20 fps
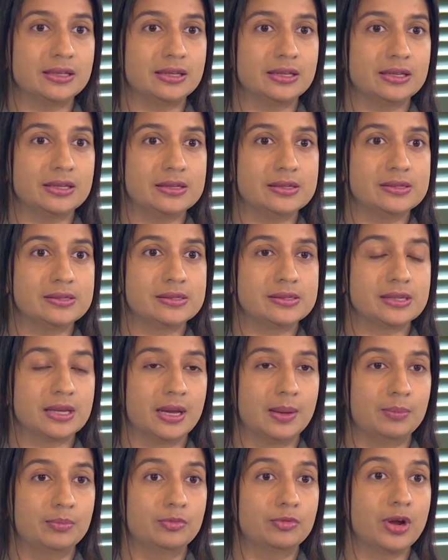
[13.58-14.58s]
is
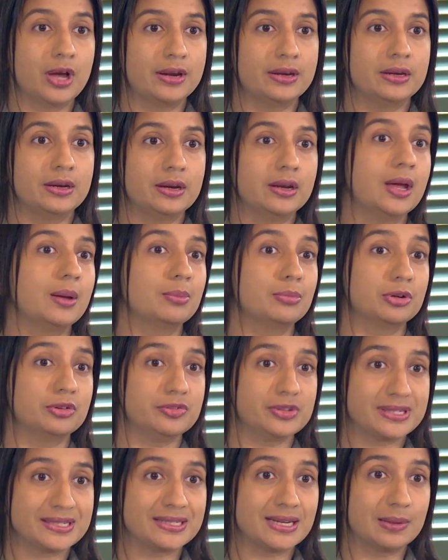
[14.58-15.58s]
run in a number
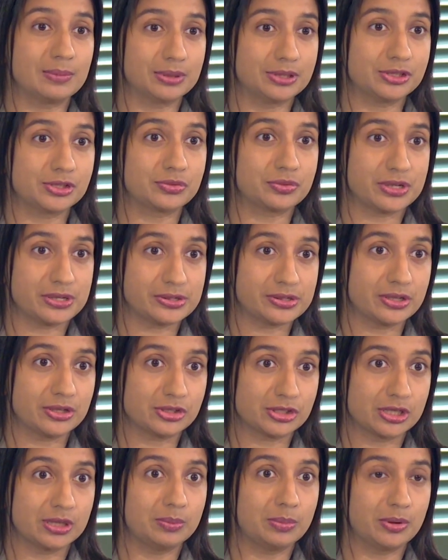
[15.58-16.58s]
of established
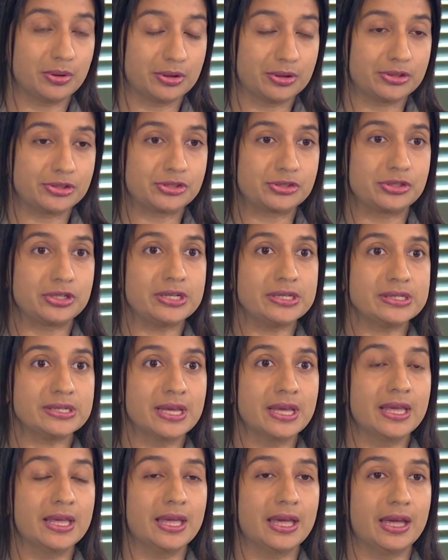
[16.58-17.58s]
research laboratories,
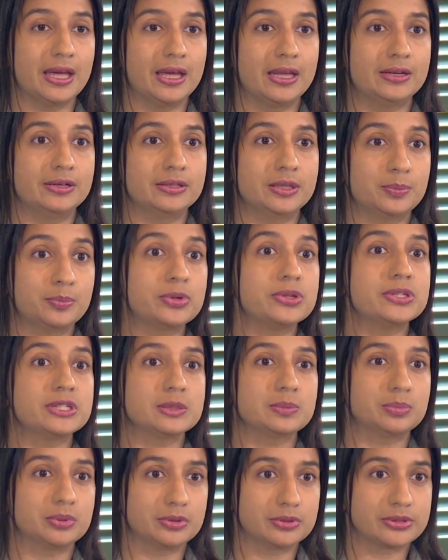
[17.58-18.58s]
and the
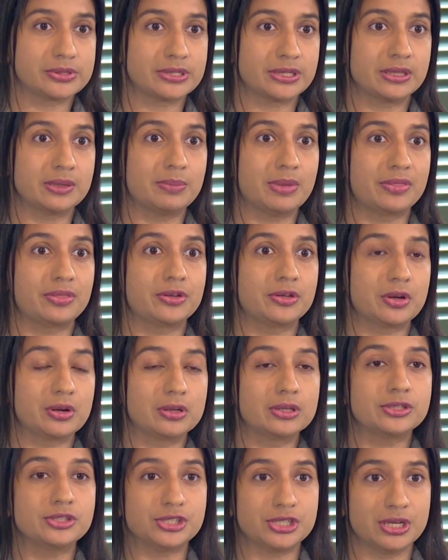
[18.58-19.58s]
principles and the
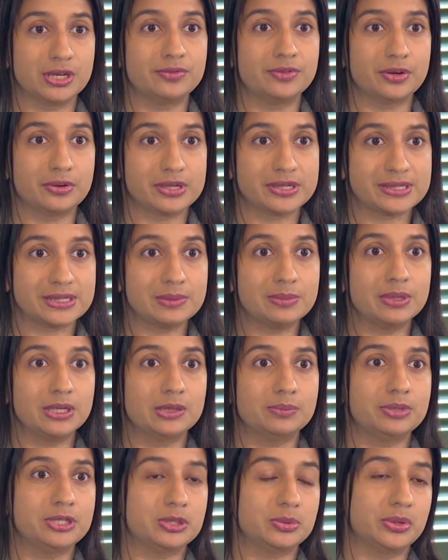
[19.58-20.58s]
methodology are very
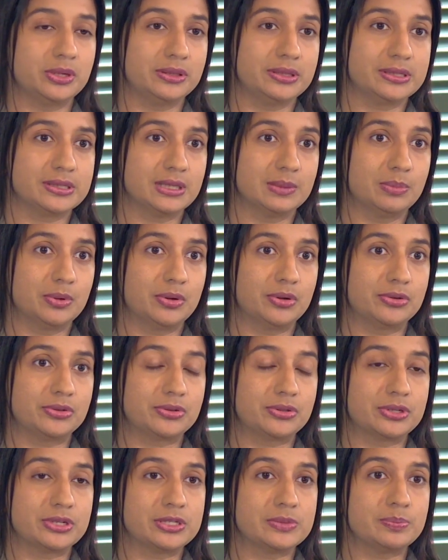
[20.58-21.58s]
similar between these
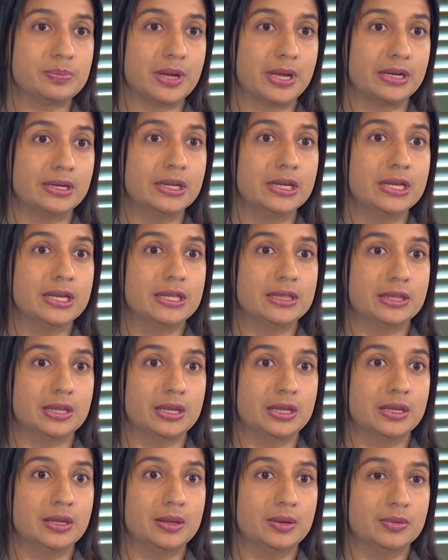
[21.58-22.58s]
laboratories, but
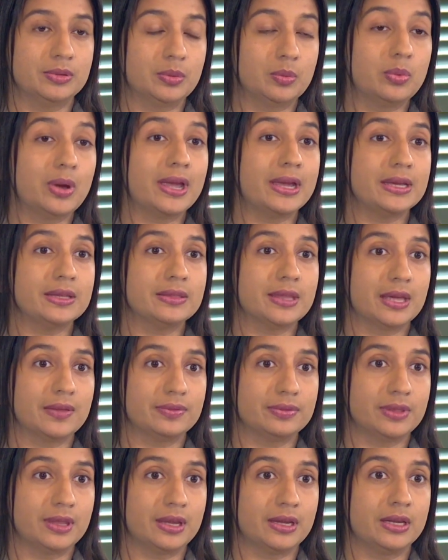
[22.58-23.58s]
the way
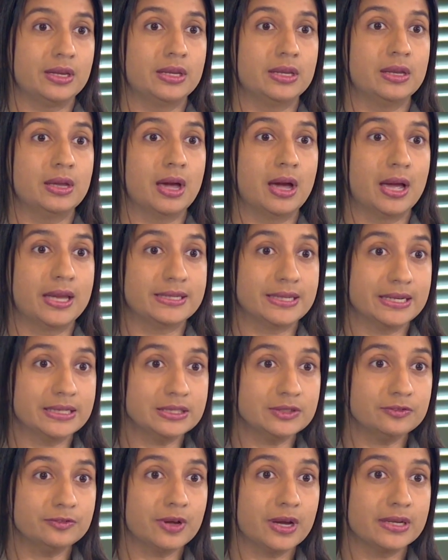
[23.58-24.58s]
that they
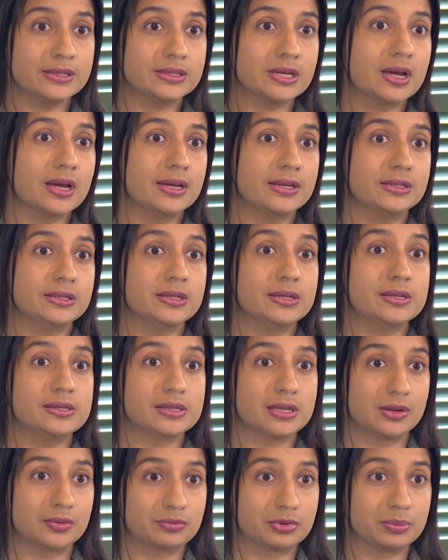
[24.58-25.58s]
identify
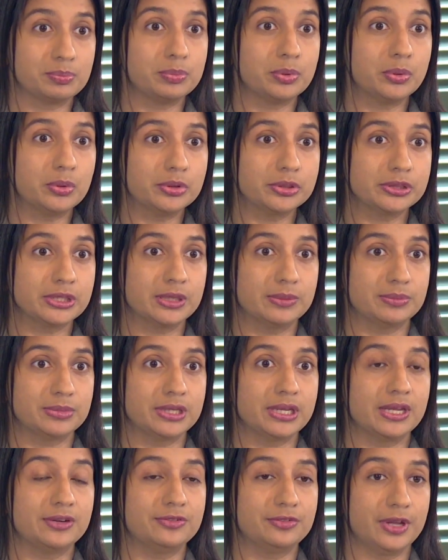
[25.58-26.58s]
titers and report them
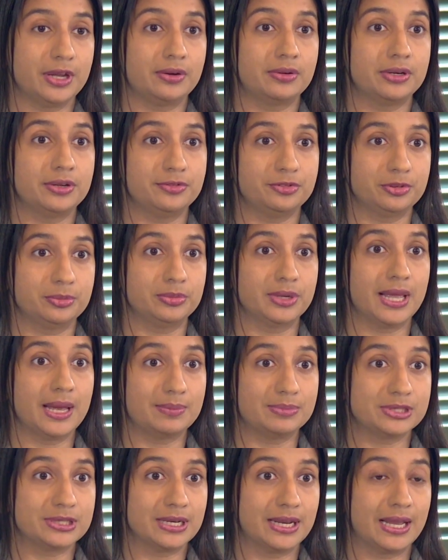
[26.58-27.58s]
can vary from
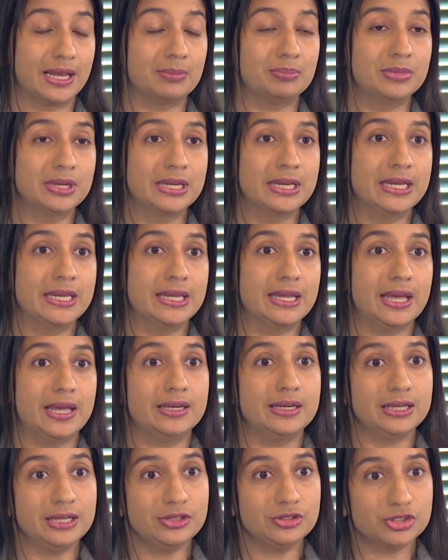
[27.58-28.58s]
lab to lab.
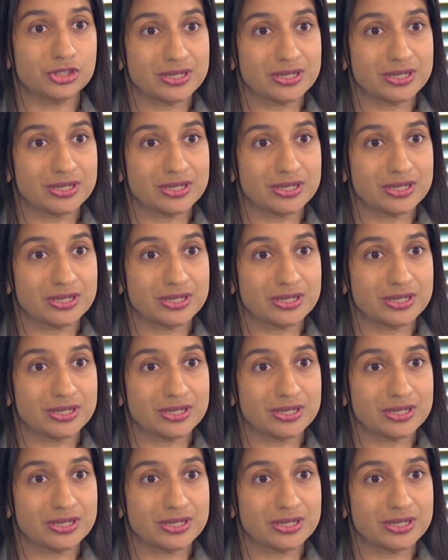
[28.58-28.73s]
And each